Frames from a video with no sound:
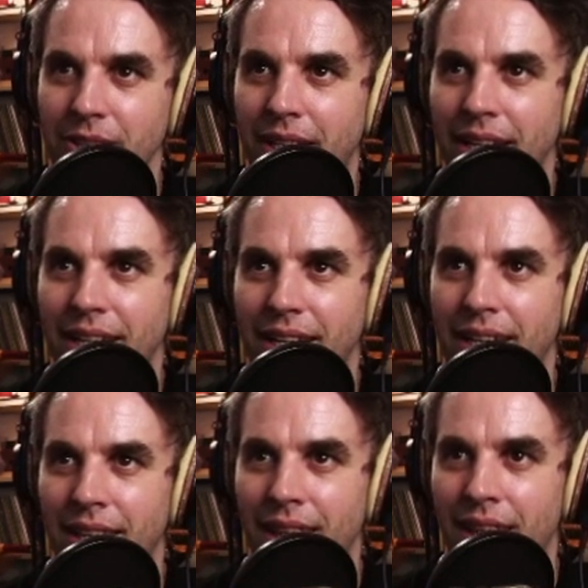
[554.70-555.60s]
Okay,
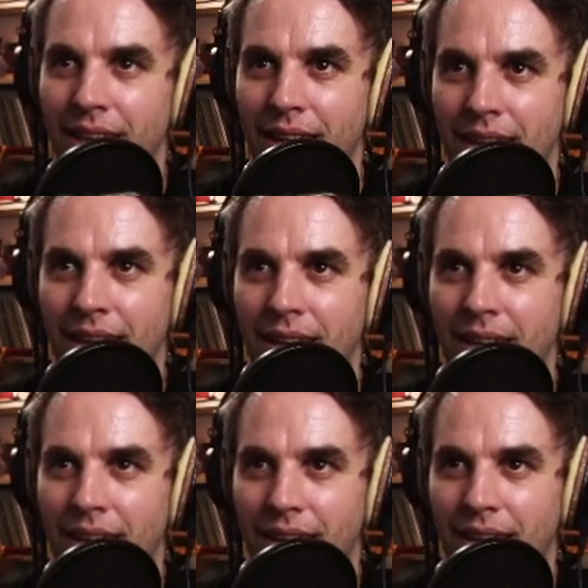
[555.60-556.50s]
and
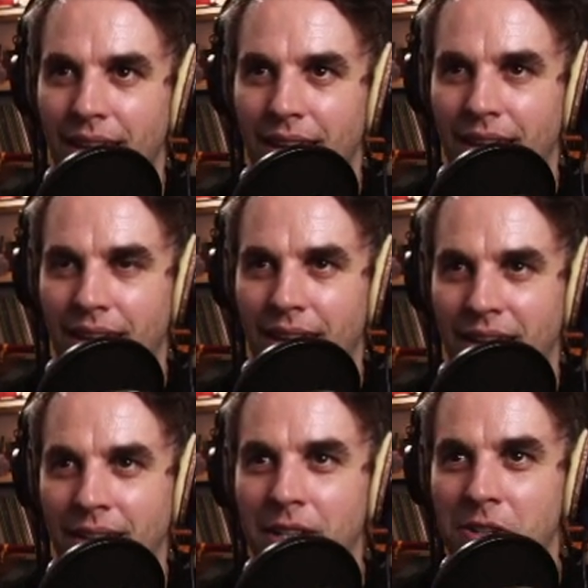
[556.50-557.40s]
then
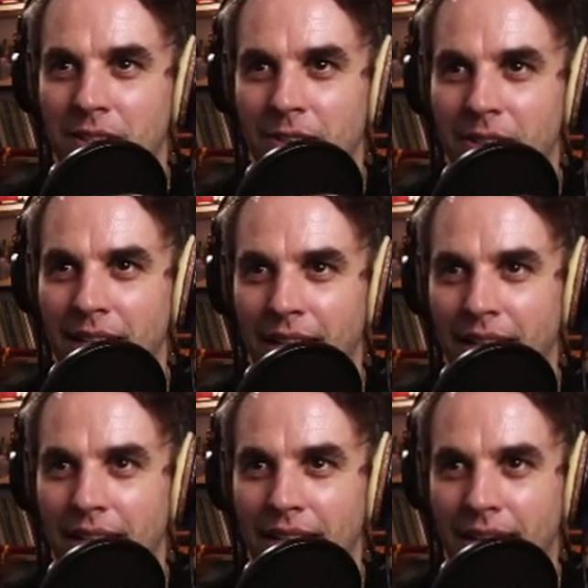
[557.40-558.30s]
you Tanuki
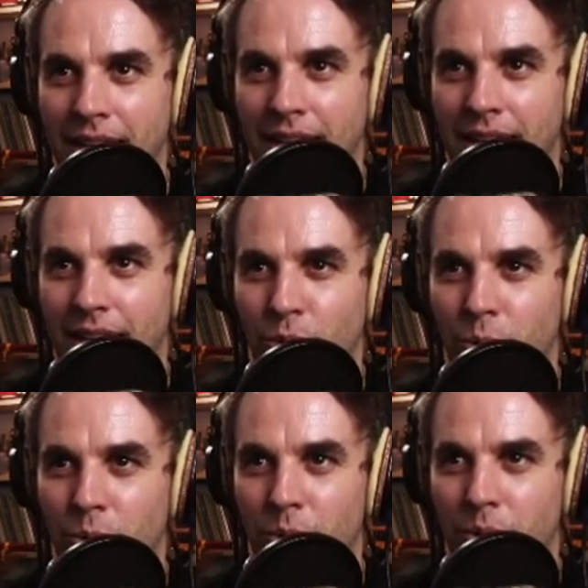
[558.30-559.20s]
to get
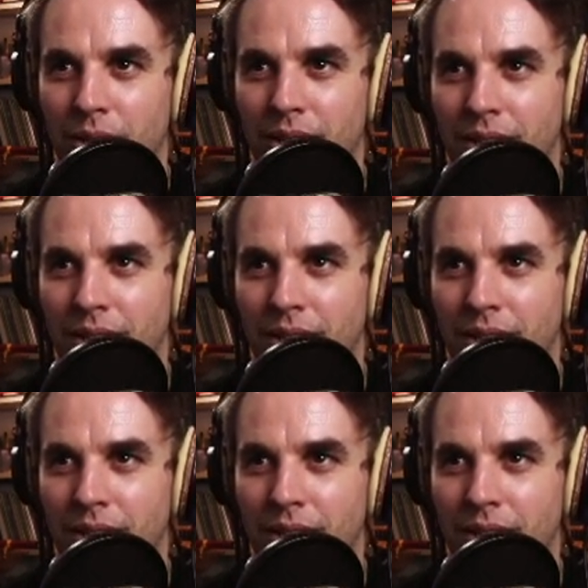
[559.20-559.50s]
ooh.